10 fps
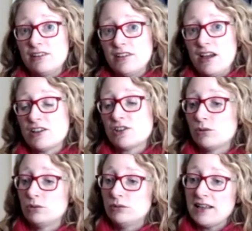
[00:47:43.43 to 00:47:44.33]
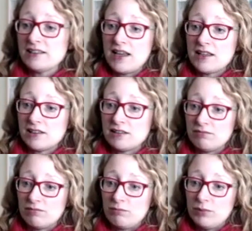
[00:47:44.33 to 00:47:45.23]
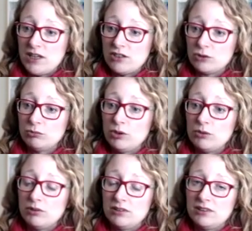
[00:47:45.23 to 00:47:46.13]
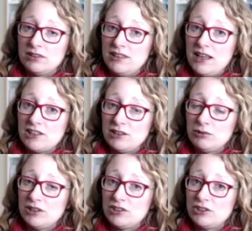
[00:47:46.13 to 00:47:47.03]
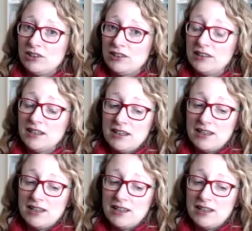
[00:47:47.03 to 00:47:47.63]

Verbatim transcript: her school has that as a potential route and that yeah she wanted to try I